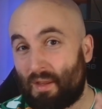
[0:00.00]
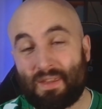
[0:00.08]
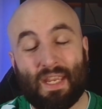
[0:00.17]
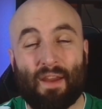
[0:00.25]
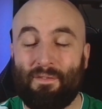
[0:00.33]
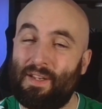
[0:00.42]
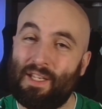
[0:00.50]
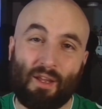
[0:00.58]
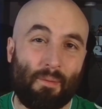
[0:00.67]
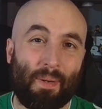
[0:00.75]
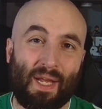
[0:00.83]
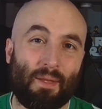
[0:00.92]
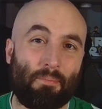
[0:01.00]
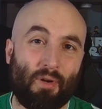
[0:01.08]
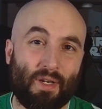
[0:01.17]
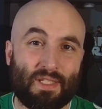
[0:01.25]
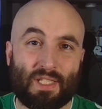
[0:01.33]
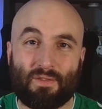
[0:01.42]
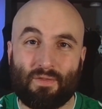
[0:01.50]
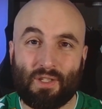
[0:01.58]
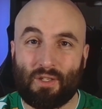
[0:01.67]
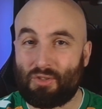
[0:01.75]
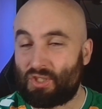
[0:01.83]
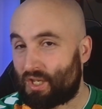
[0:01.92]
Definitely don't pay the prices for
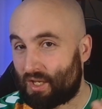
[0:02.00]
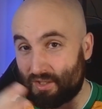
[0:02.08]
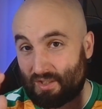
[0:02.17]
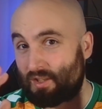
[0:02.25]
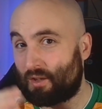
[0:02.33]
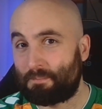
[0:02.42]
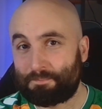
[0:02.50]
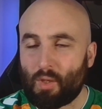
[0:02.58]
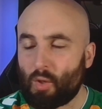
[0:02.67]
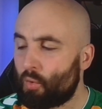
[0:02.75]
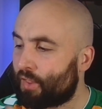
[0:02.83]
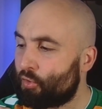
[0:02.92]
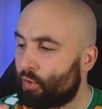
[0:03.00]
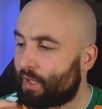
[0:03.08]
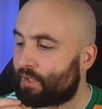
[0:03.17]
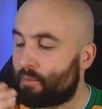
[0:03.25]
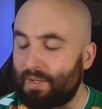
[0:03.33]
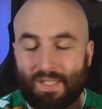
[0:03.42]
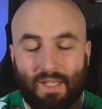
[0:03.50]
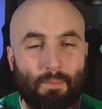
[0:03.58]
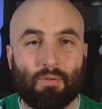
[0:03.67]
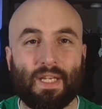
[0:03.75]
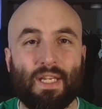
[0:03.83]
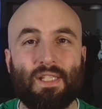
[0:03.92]
new shirts. So what I thought I'd do is I'd
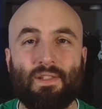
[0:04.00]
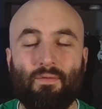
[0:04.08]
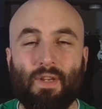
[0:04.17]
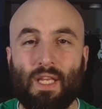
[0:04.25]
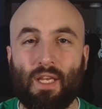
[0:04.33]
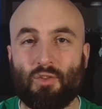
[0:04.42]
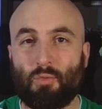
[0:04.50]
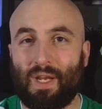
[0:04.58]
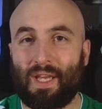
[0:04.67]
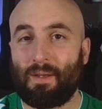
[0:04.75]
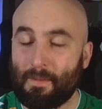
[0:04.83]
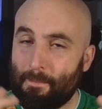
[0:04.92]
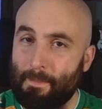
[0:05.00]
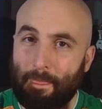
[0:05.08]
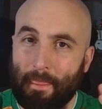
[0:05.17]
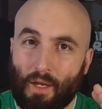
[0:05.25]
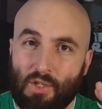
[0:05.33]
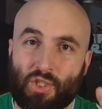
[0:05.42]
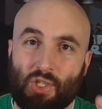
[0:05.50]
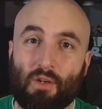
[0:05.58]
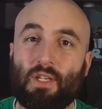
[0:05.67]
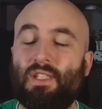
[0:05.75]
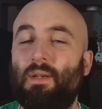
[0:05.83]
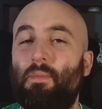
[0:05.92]
bring you some videos where I show
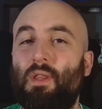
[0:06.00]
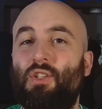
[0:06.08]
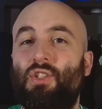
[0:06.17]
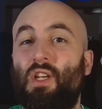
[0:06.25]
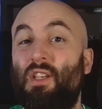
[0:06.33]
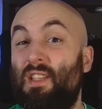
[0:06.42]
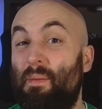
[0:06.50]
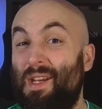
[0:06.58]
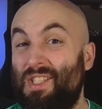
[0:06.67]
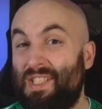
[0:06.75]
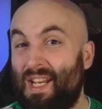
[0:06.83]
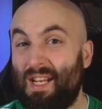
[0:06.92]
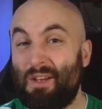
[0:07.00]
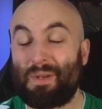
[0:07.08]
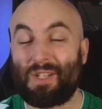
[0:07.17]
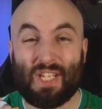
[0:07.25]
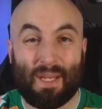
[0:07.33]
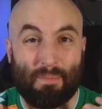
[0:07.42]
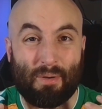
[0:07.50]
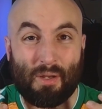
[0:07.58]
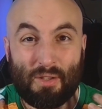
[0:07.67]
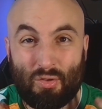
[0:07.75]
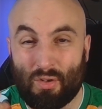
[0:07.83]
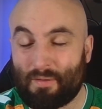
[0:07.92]
you some of the shirts that I managed to get a little bit cheaper
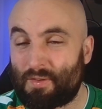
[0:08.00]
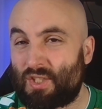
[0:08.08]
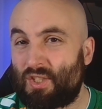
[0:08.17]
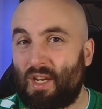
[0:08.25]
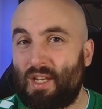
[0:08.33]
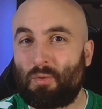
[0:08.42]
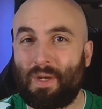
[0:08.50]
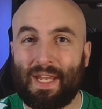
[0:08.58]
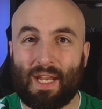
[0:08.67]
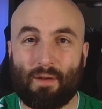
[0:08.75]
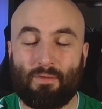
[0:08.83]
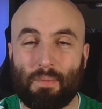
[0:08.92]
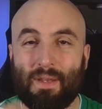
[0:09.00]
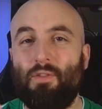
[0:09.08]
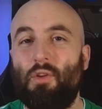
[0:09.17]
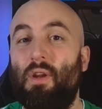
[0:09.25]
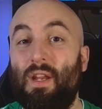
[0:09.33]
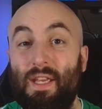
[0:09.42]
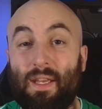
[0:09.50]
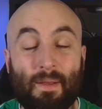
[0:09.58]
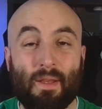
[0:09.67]
and sort of the sites where you get them from, give you an idea.